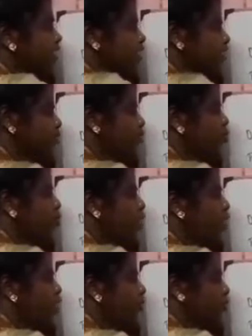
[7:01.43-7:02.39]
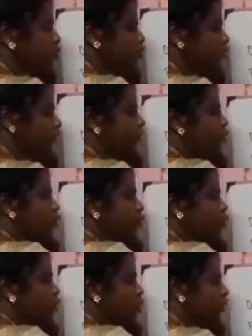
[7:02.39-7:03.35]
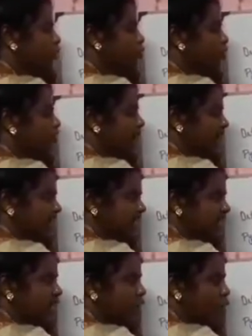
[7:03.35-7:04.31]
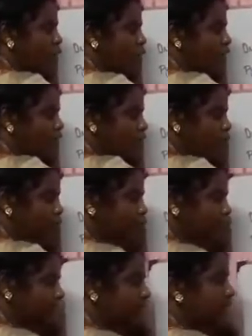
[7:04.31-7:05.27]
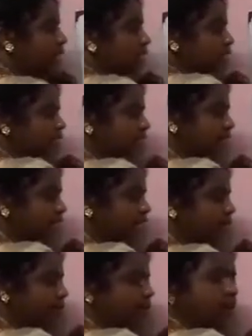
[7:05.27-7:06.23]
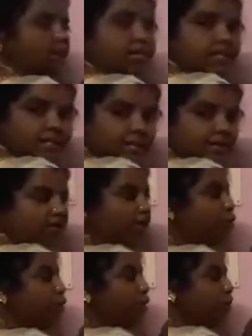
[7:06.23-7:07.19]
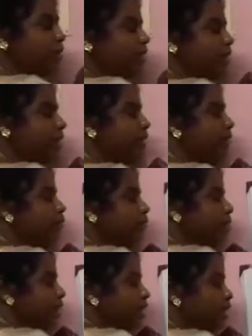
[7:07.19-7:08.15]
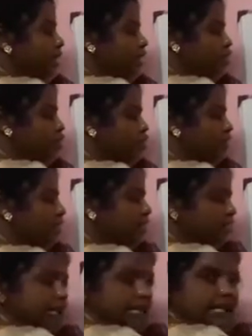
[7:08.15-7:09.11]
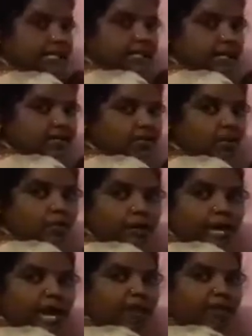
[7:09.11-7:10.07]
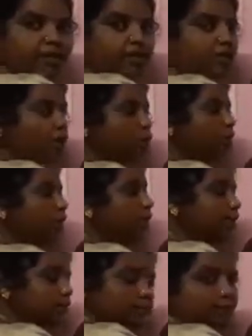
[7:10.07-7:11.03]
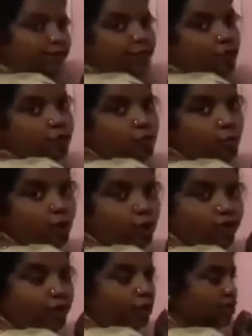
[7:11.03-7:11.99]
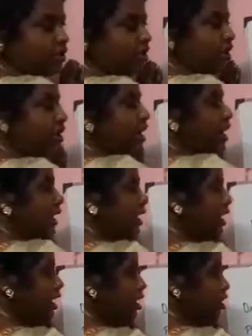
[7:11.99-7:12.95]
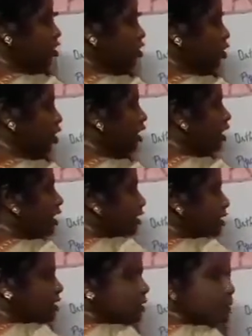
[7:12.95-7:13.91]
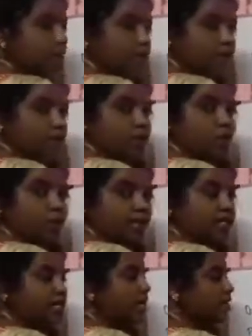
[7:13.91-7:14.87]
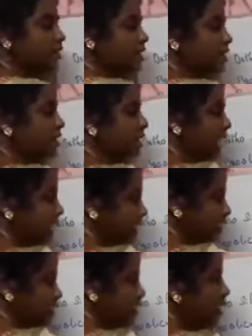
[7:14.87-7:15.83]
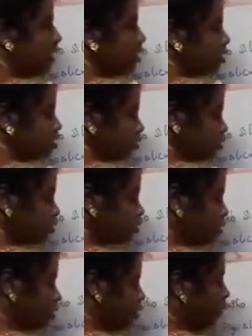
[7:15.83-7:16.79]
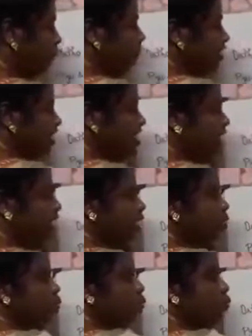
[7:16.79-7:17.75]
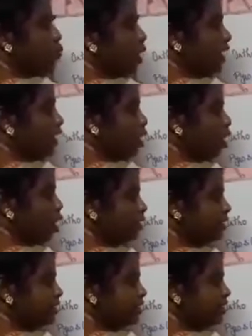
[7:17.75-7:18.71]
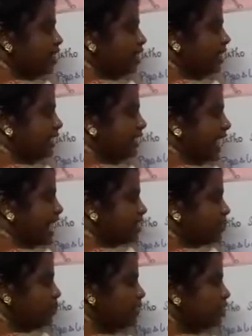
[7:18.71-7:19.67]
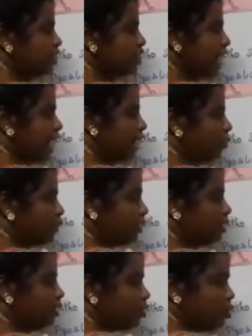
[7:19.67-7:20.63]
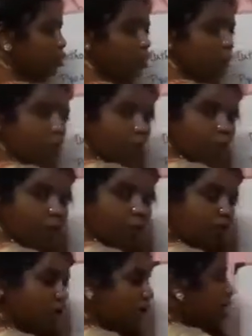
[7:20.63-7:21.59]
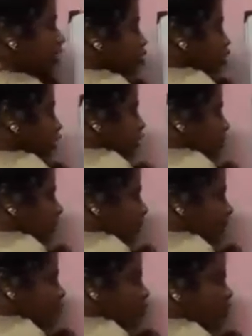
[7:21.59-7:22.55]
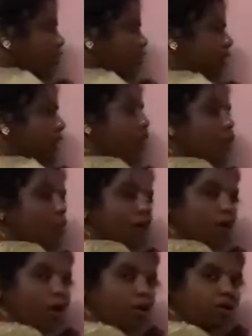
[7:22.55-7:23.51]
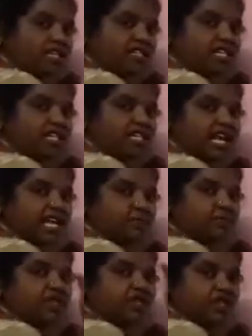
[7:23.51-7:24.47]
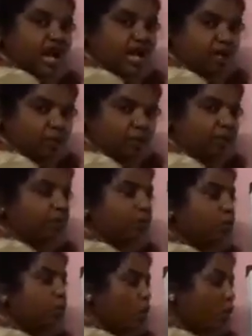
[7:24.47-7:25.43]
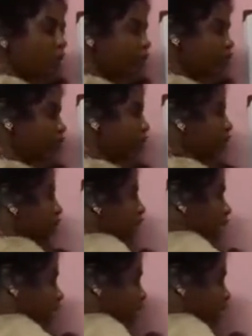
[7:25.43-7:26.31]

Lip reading: is two compounds of SiO4-. The same structure will be there. Here it should be a 3D structure. We have been shown the fourth one of oxygen. Here it is not. The simplest 2D structure is like this. So here one oxygen, it has been shared with the 2 compounds. So in the Pyro Silicate, one oxygen, it has been shared with the 2 compounds. And